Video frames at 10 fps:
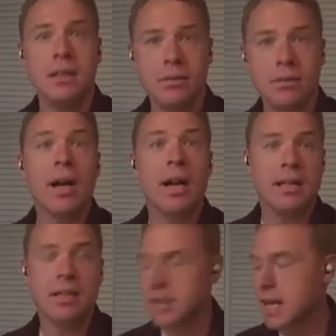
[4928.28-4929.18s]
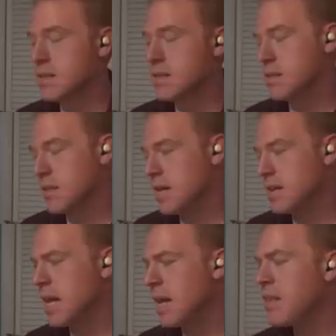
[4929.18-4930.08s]
Right. Yes. Yes.
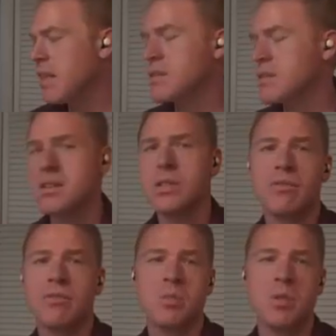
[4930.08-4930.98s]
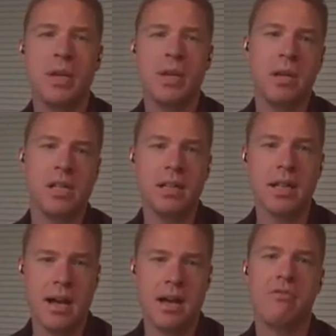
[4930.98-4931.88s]
And I think there's also a difference between pitching
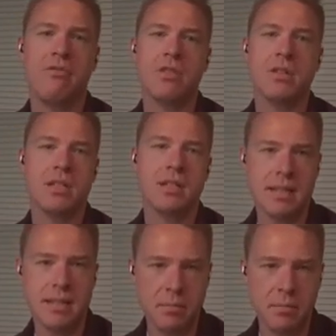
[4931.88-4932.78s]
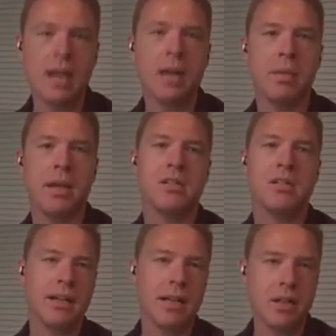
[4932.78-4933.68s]
live versus like submitting a pitch,
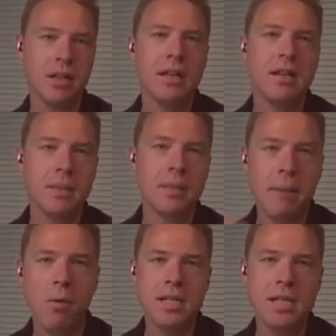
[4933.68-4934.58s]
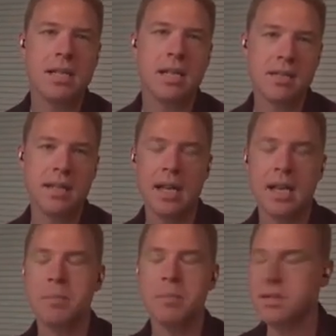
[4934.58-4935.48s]
right? Like right. some of that more detail is going to end
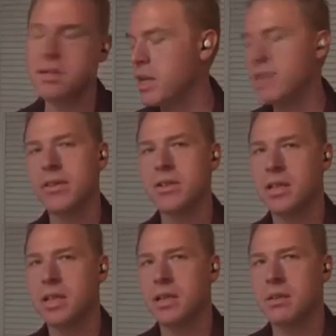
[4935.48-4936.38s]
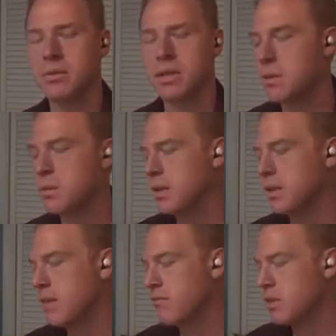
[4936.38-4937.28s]
up in the submitted version and they'll end up in the
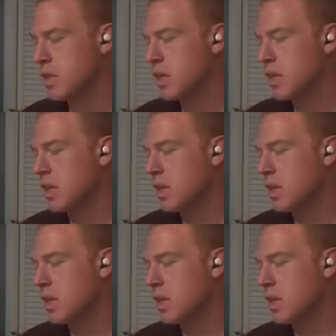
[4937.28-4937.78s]
live version.